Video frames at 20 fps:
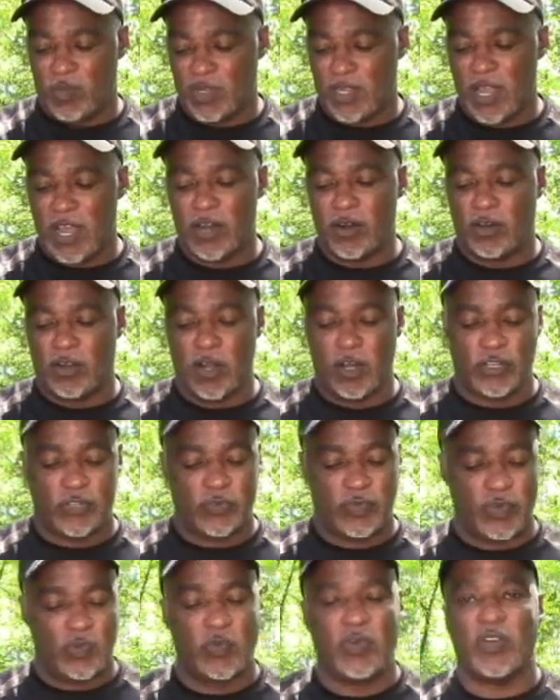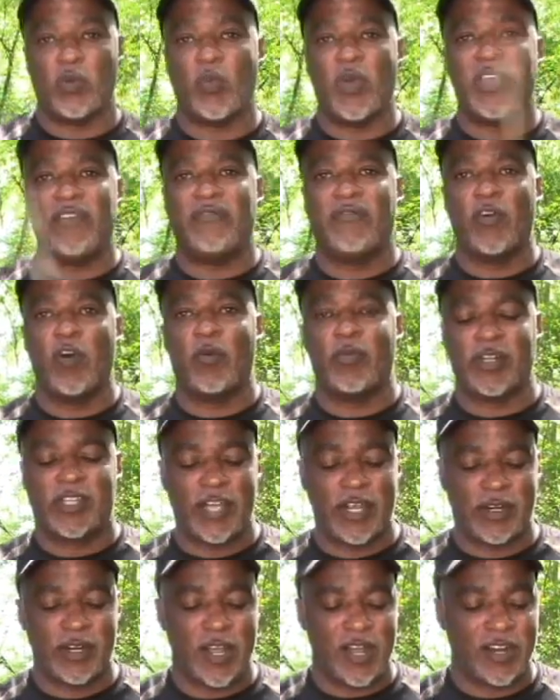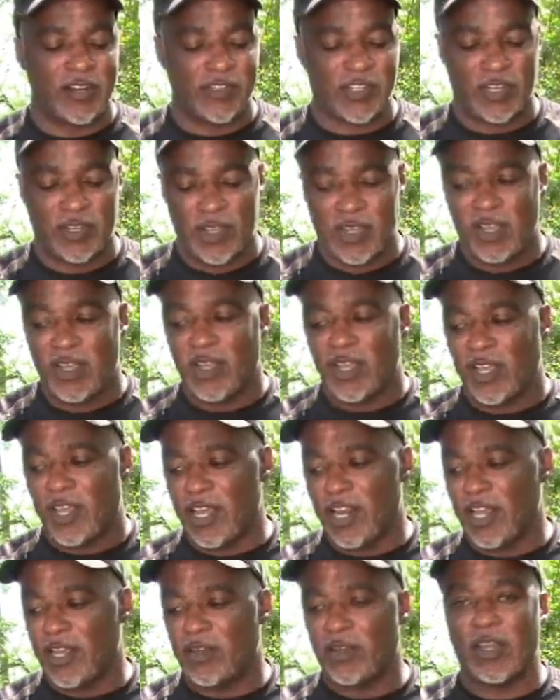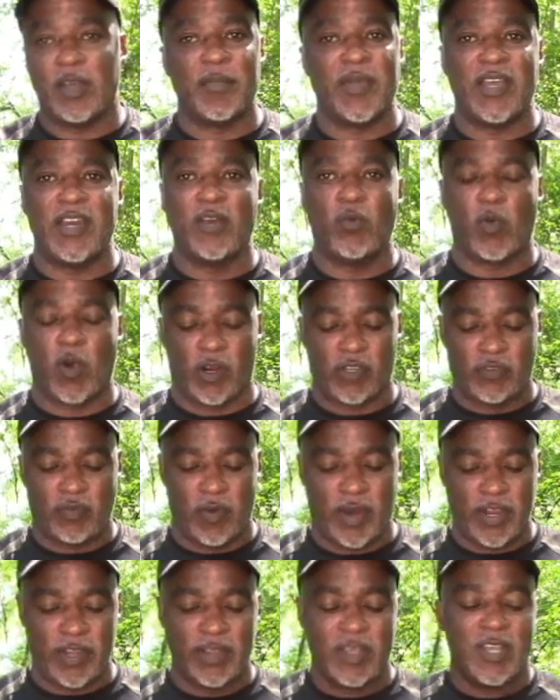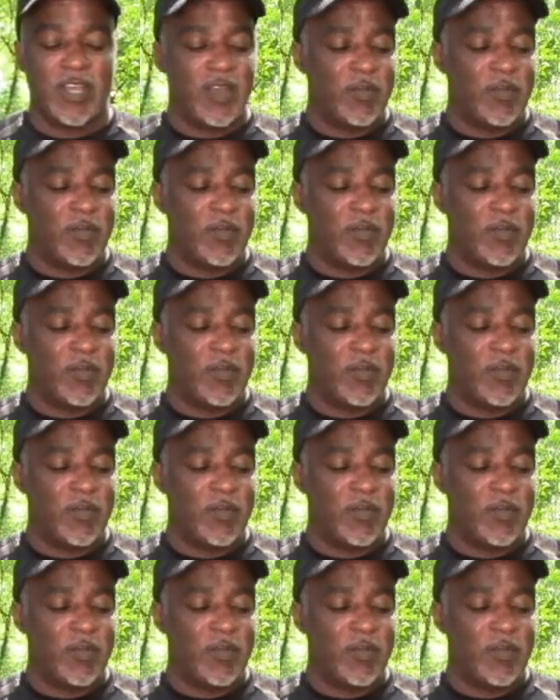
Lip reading: kind of comfortable with the weight forward technology, and I mean, it works great.